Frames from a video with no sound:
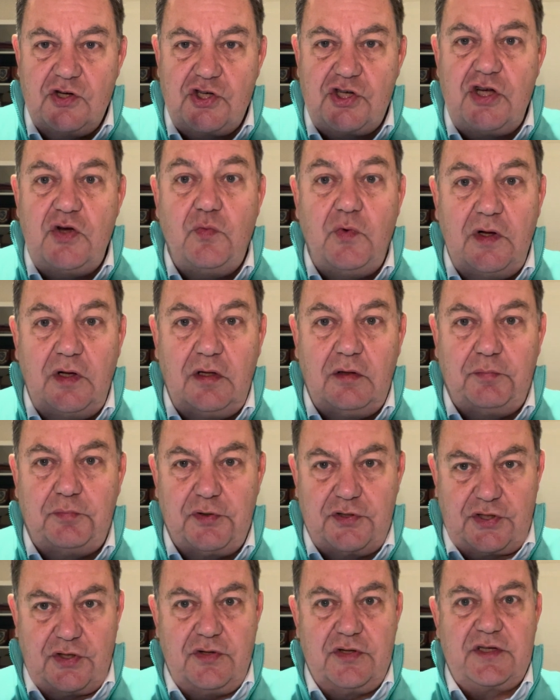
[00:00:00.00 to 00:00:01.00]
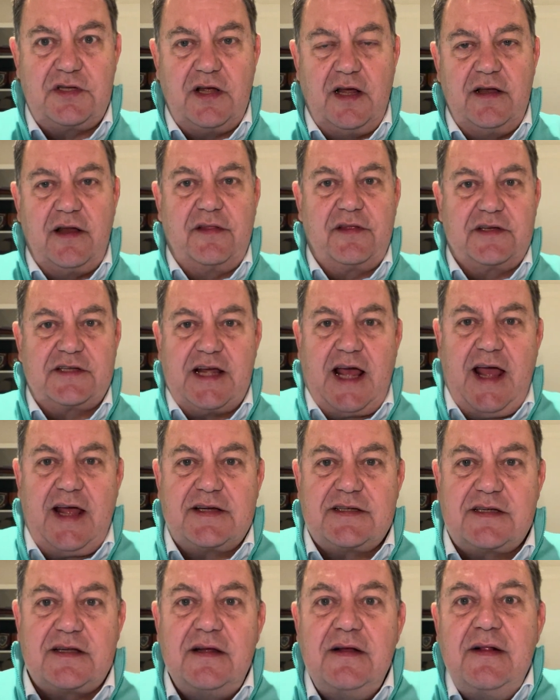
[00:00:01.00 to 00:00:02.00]
she will produce another
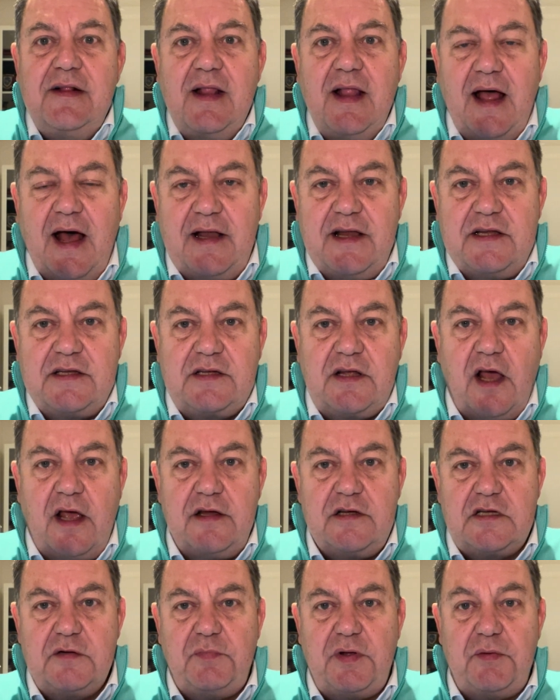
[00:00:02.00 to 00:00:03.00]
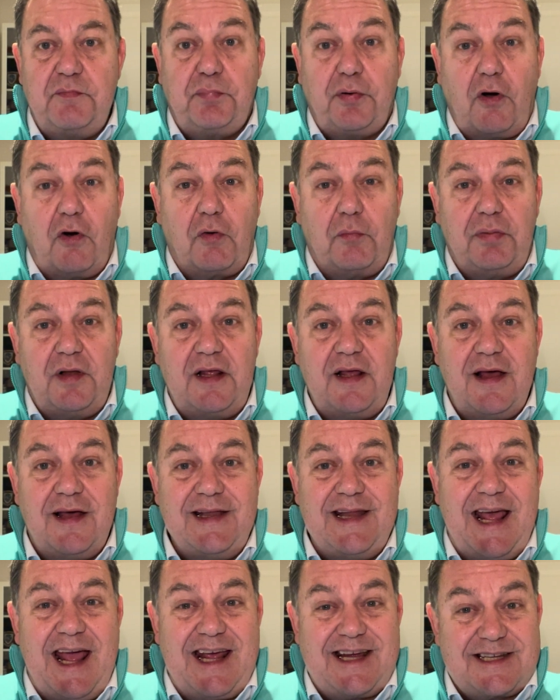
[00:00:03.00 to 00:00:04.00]
tax, and it's going to be probably
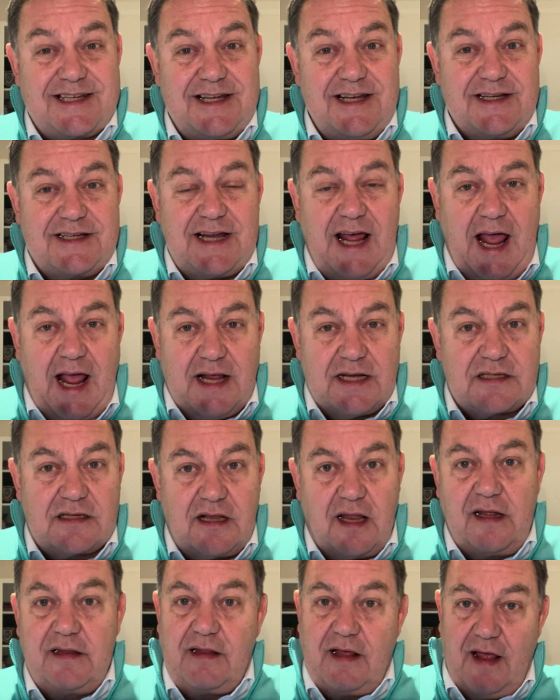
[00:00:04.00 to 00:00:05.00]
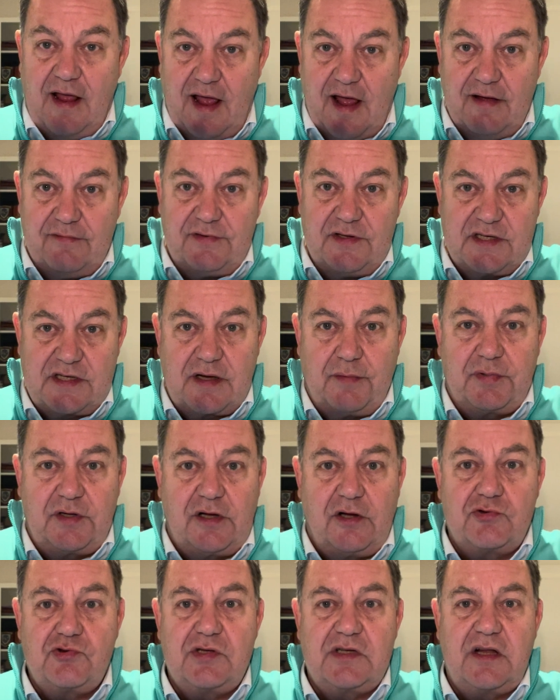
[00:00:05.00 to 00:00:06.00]
an exit tax like they have in some
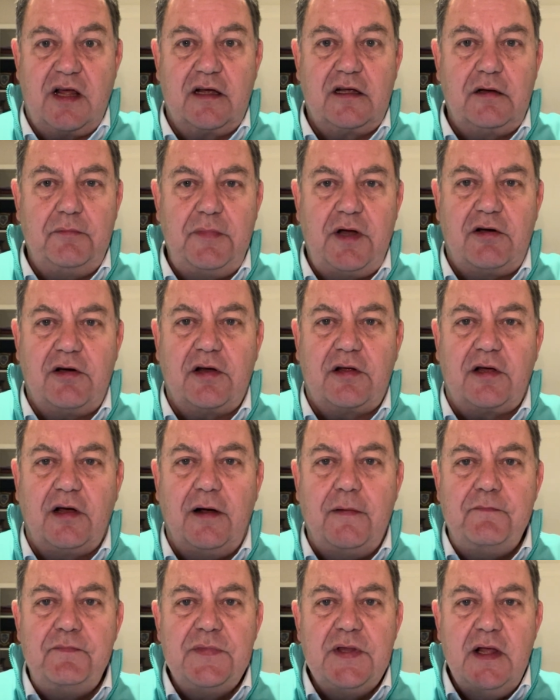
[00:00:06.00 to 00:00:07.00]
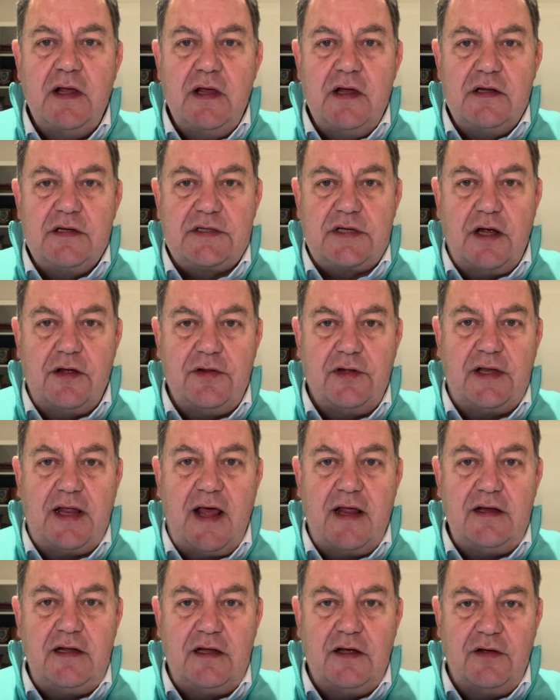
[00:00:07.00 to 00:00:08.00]
countries like America, so that
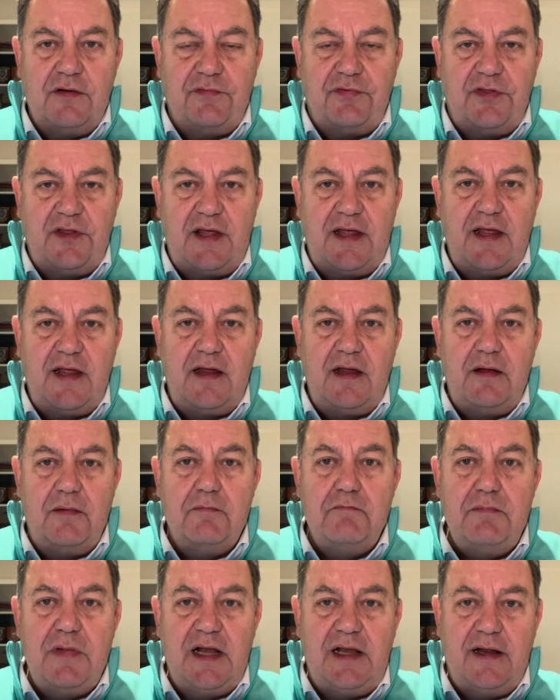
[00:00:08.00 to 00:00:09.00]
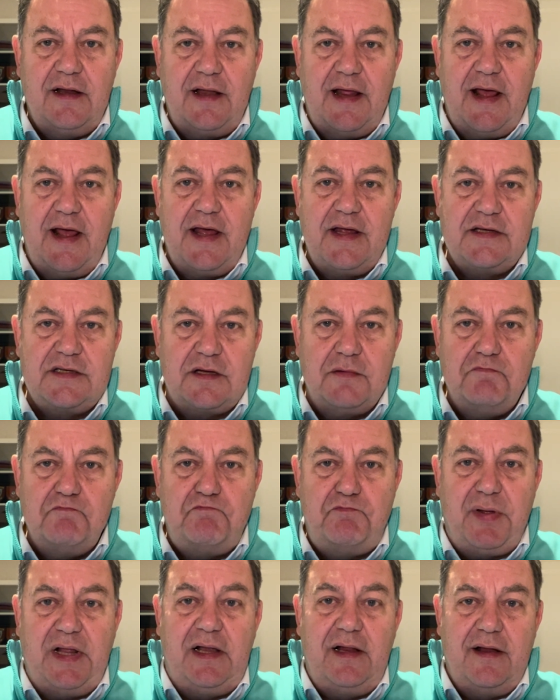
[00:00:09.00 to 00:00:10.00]
any of the millionaires and
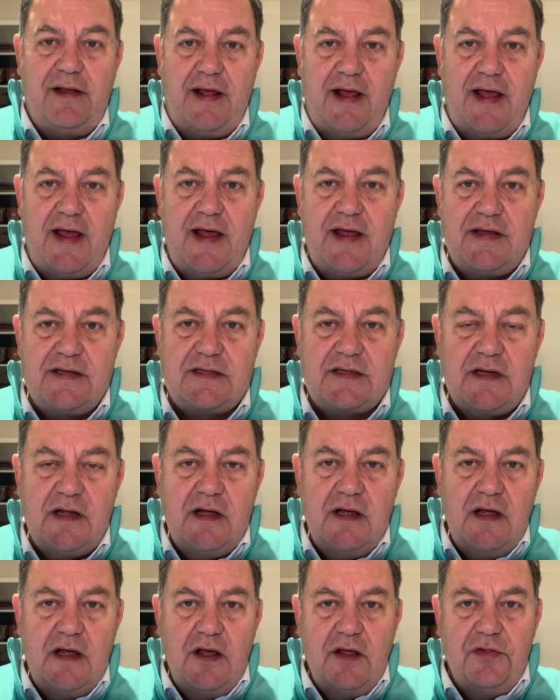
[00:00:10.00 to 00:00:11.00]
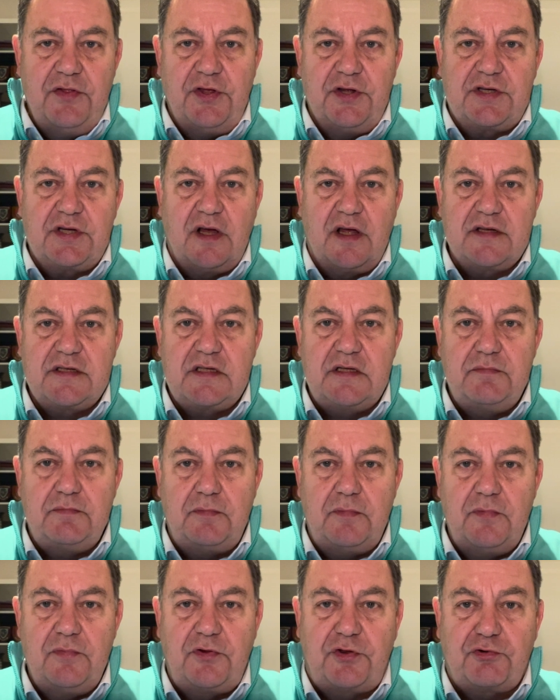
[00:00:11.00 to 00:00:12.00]
billionaires that are
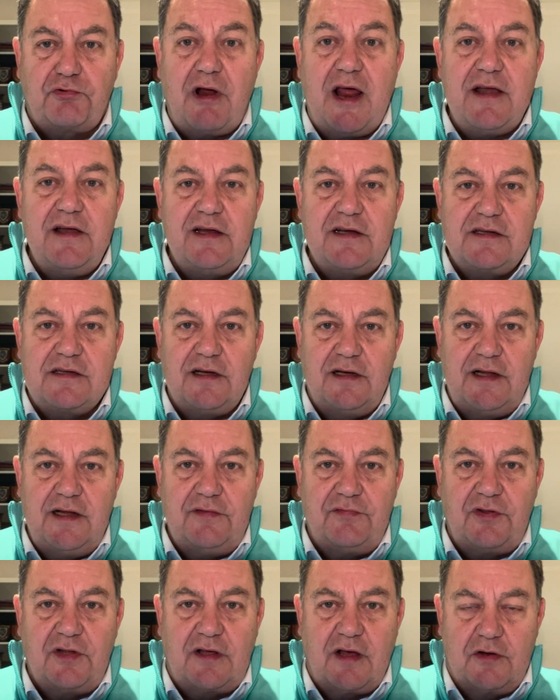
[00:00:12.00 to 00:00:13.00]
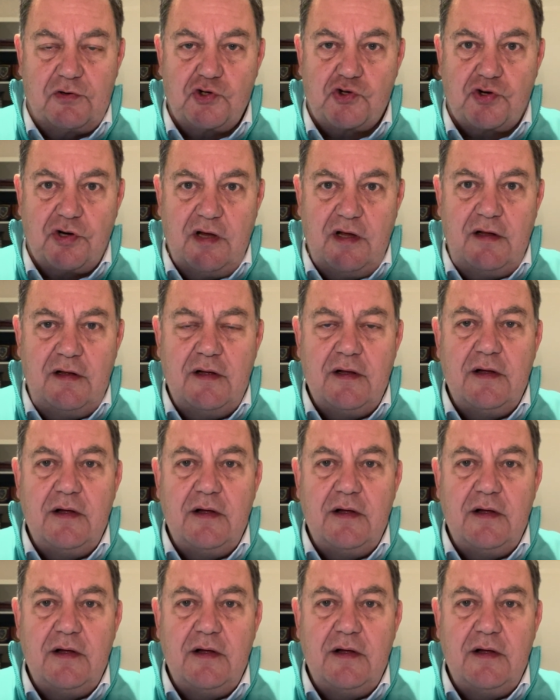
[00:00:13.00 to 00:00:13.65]
threatening to leave the country